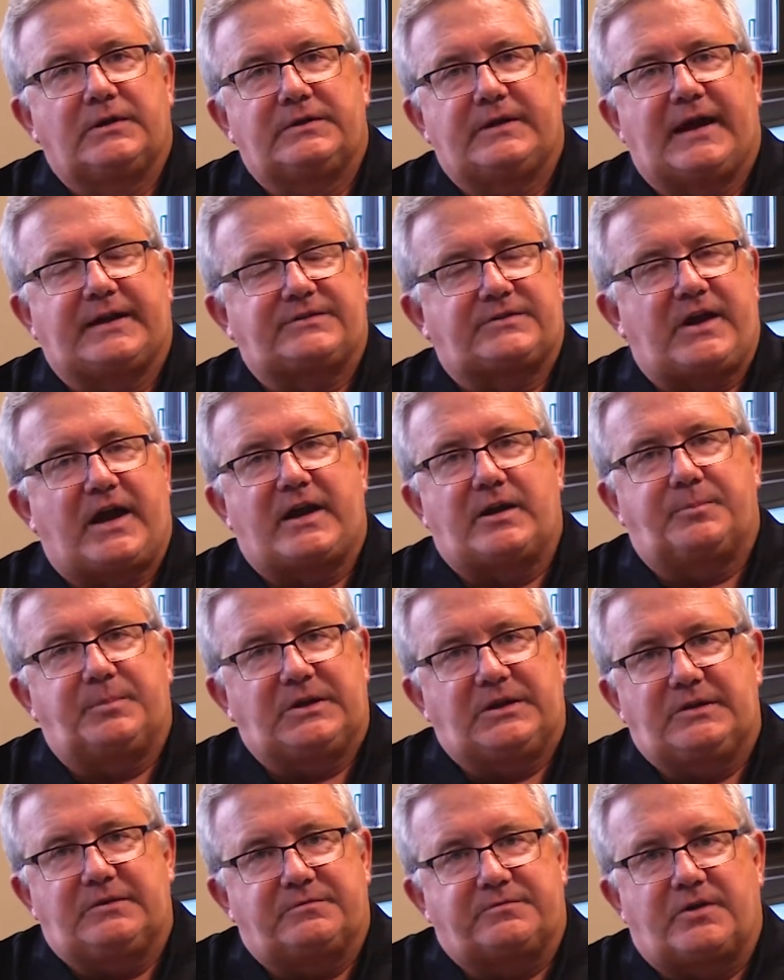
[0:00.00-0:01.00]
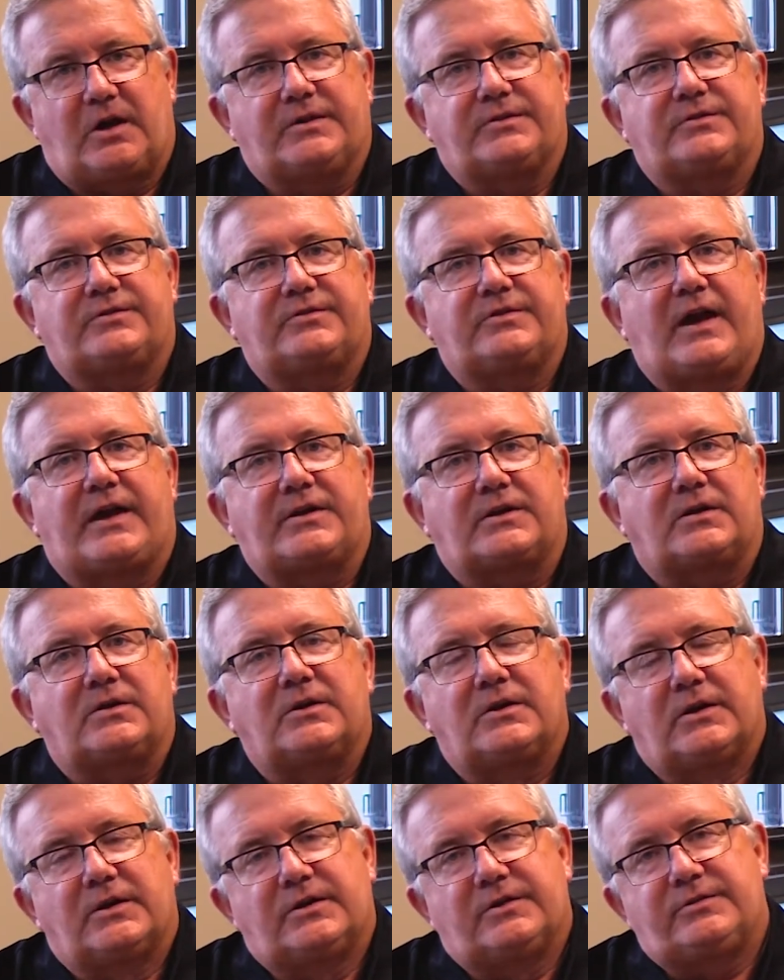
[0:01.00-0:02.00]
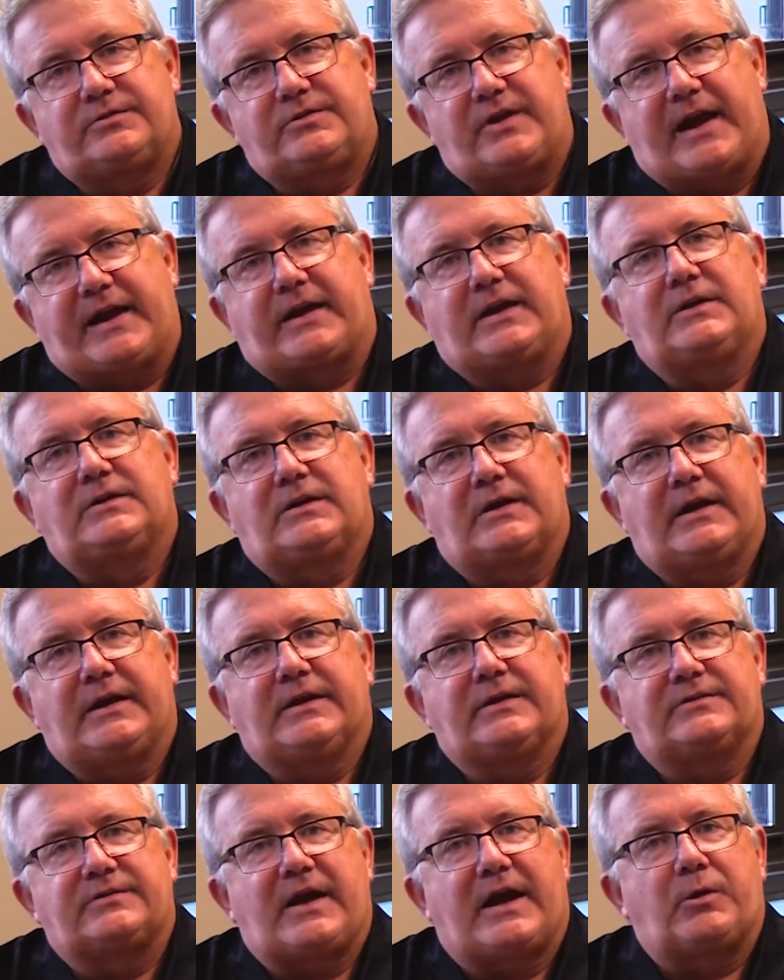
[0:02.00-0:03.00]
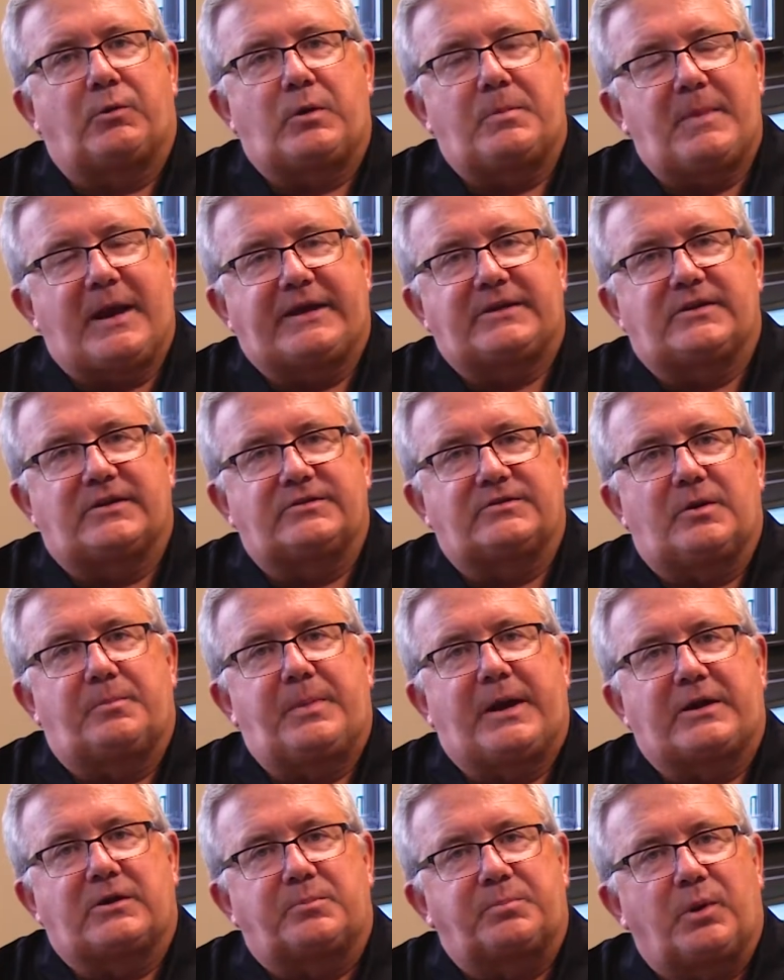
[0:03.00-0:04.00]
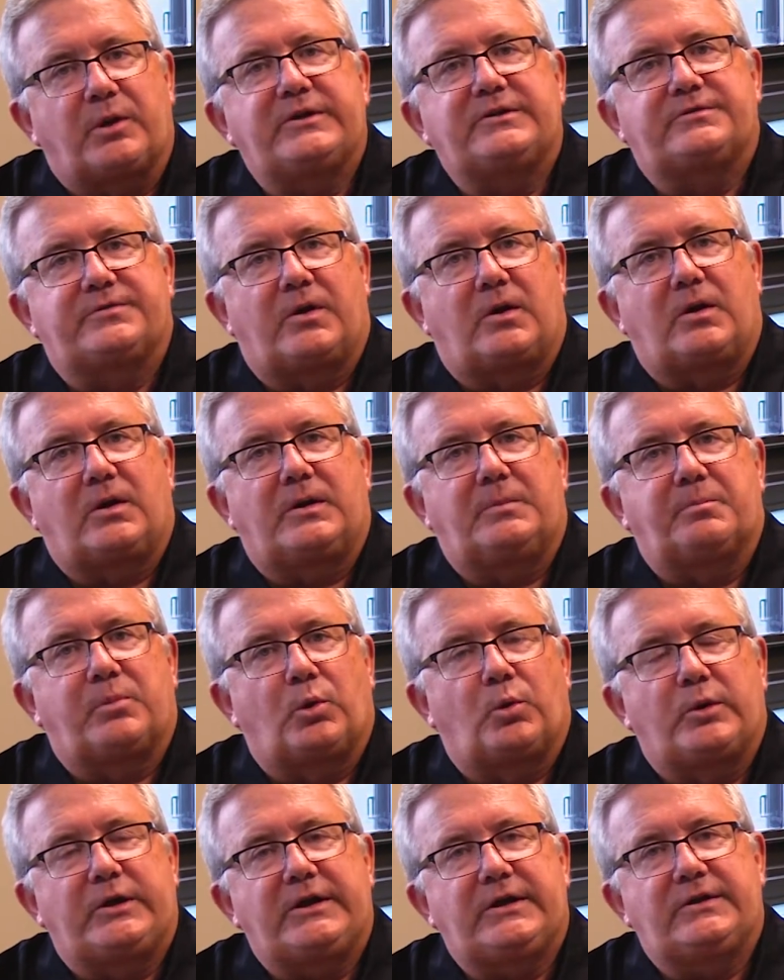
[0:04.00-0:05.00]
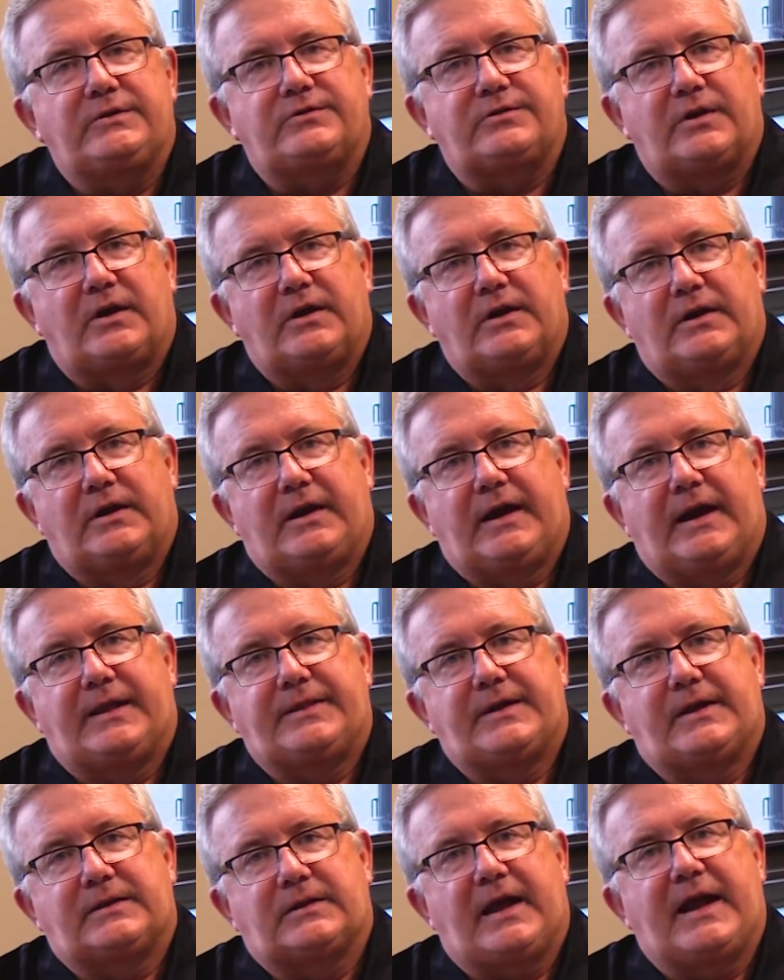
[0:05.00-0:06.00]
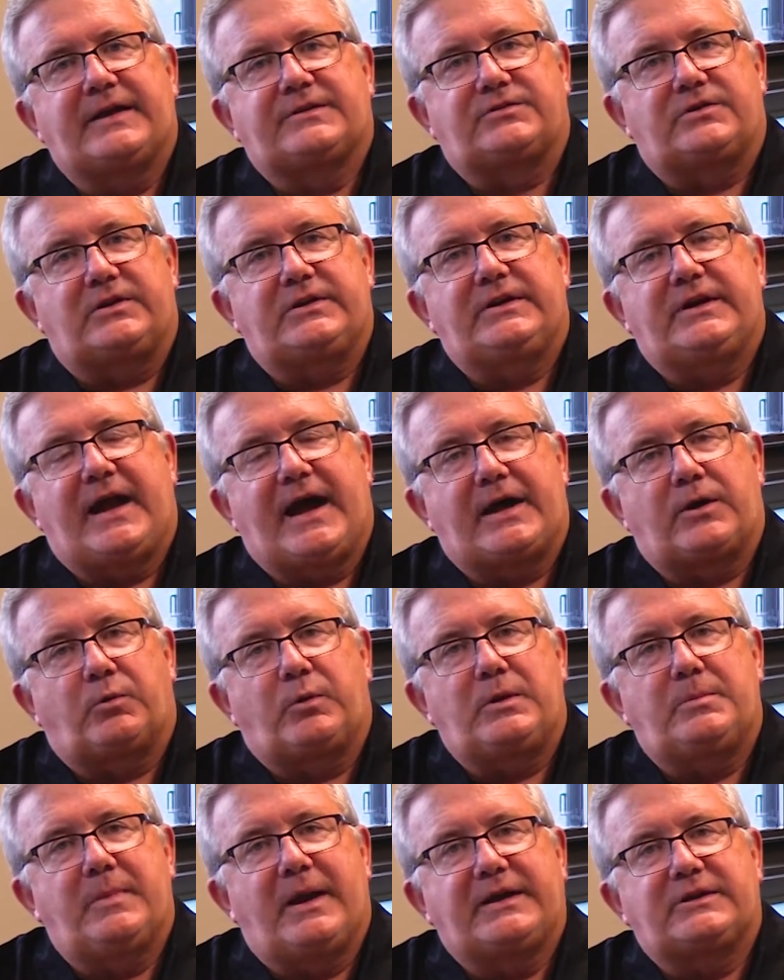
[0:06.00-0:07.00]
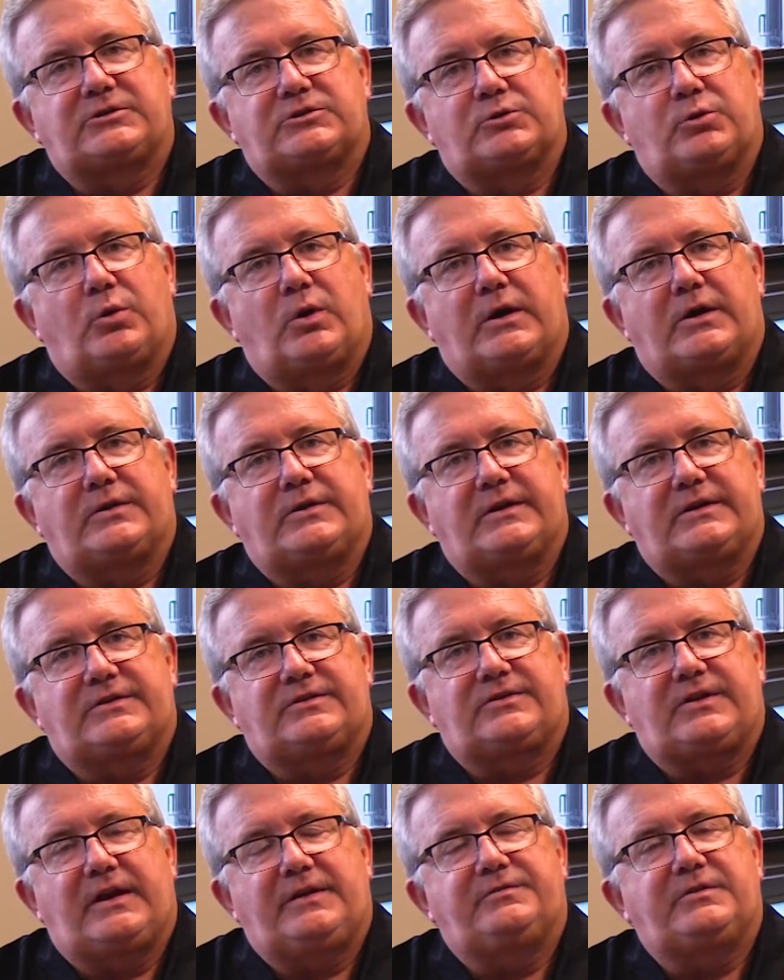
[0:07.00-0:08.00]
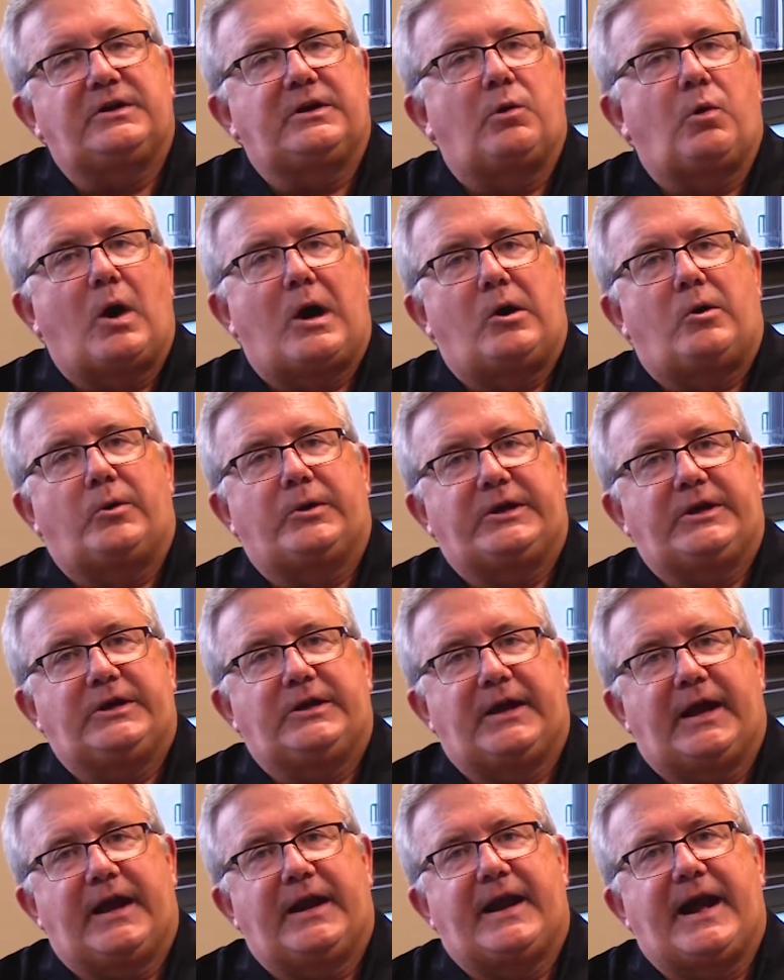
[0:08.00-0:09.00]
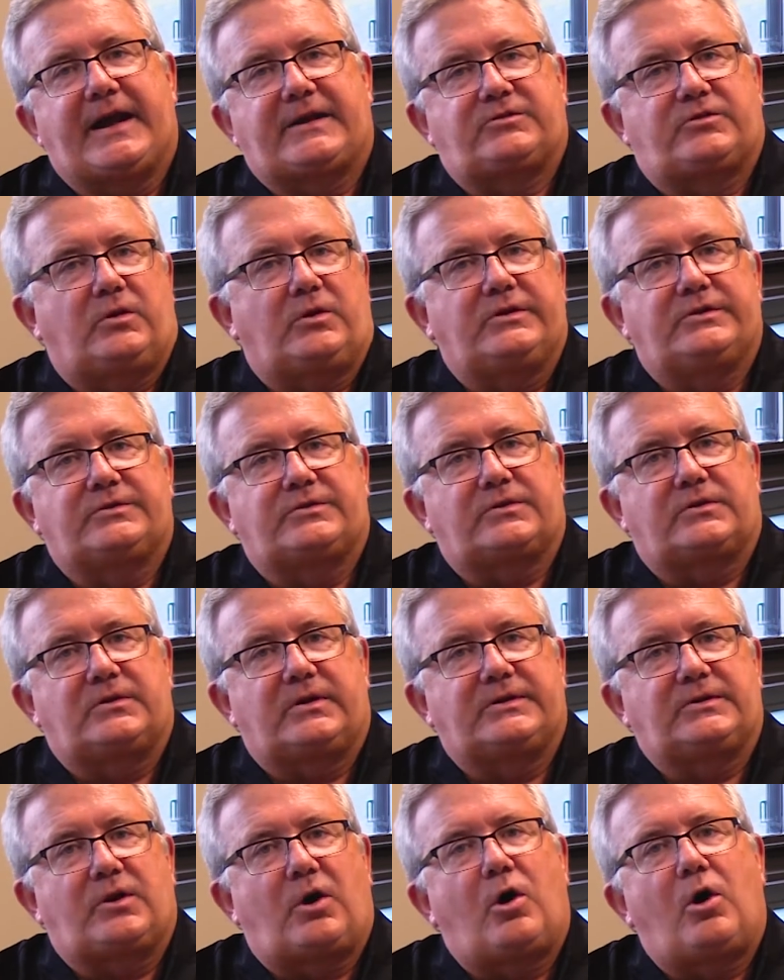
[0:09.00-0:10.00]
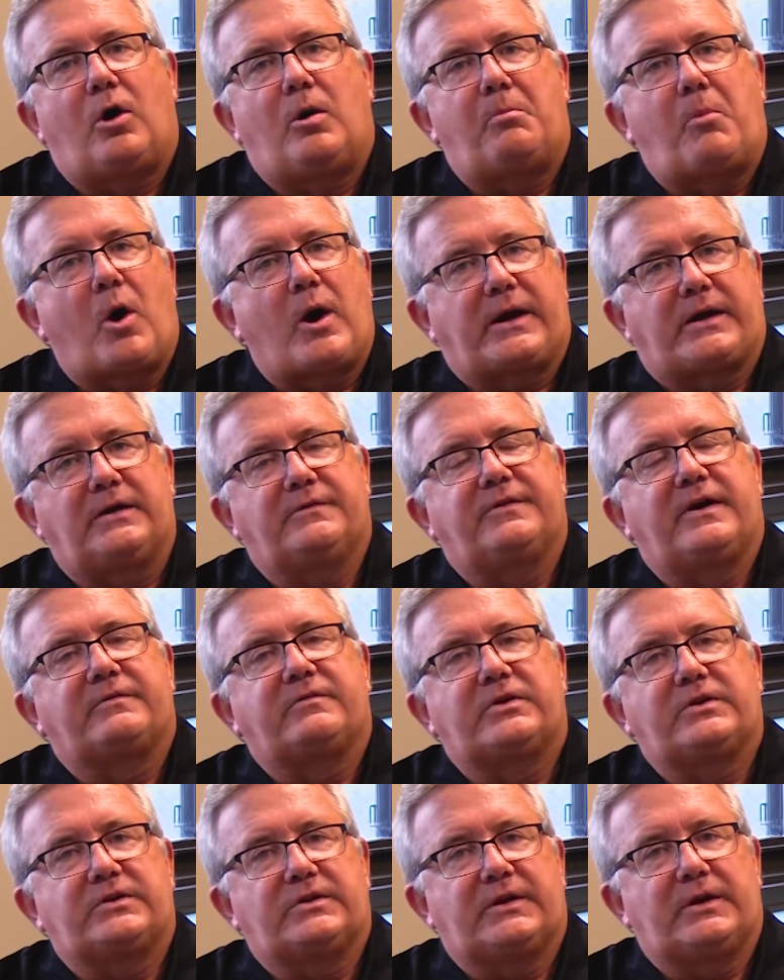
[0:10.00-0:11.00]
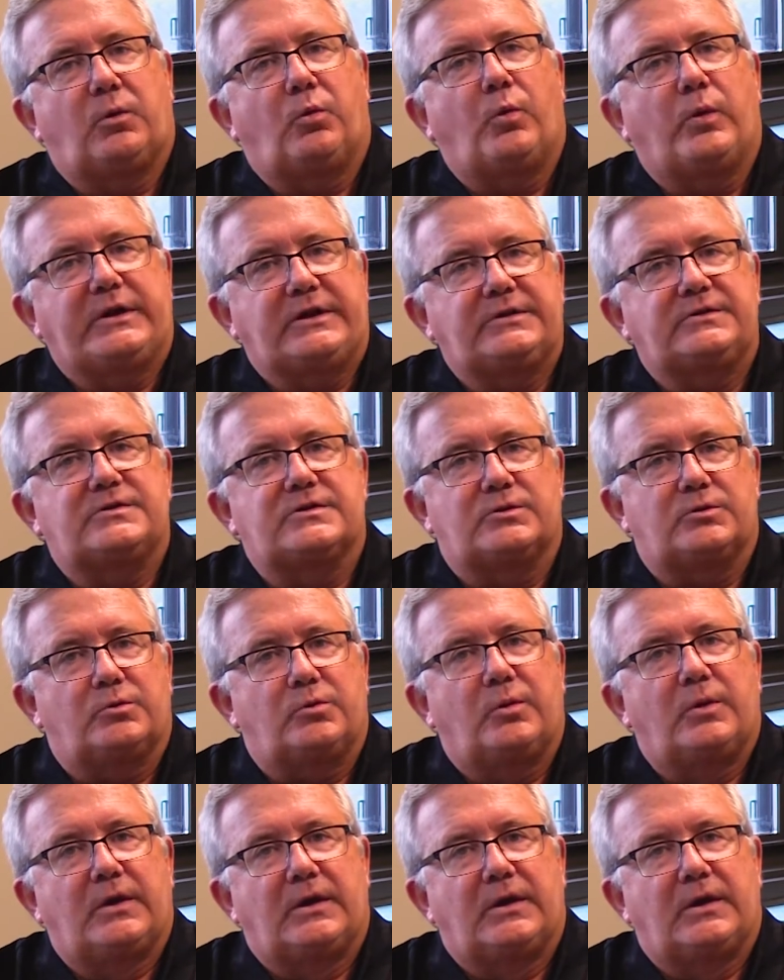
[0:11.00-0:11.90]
That's got to be front and center. Second is how do we make this a better place for our employees? And then lastly, how do we make sure that safety, quality, and excellence are at the hallmark of everything we do?